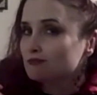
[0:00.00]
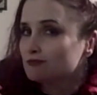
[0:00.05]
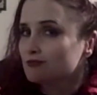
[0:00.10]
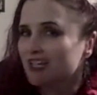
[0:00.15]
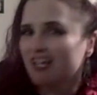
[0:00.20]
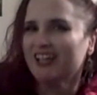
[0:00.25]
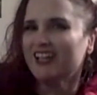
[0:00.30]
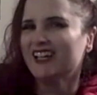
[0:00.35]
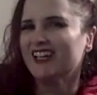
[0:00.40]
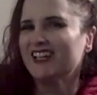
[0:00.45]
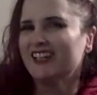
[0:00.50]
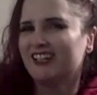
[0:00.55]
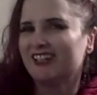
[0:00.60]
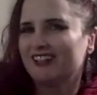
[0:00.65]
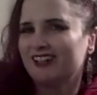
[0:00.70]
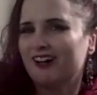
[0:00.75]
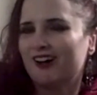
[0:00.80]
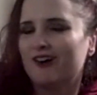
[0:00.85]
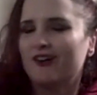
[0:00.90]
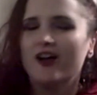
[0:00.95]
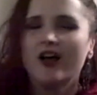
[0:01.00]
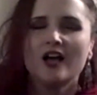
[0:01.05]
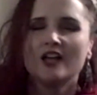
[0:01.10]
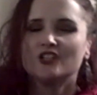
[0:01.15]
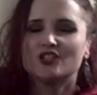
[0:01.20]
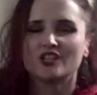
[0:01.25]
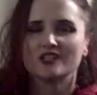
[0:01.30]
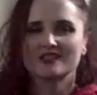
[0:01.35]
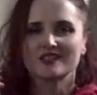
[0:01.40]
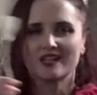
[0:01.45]
You know,
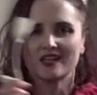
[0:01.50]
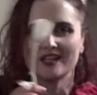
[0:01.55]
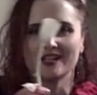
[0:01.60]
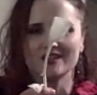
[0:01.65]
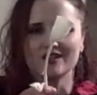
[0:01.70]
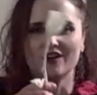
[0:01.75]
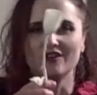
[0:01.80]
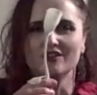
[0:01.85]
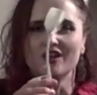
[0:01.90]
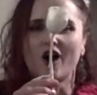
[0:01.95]
just kidding though.